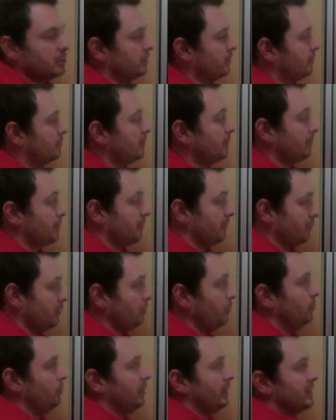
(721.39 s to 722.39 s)
The reciprocal of
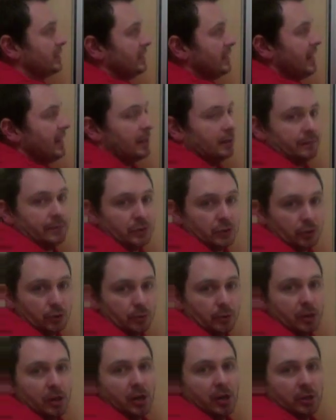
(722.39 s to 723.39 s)
2 is negative 2.
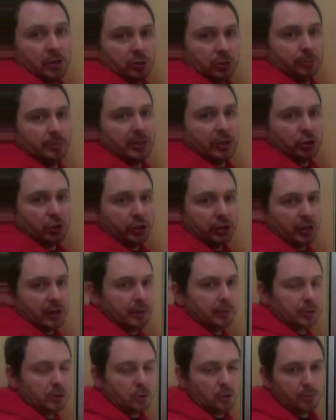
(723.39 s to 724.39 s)
So make sure you're able
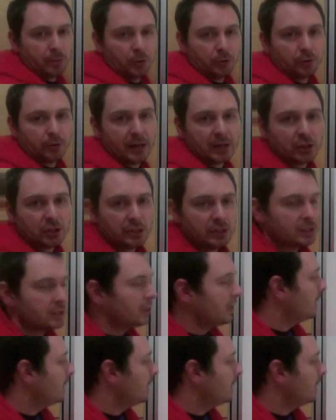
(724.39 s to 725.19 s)
to go in both directions.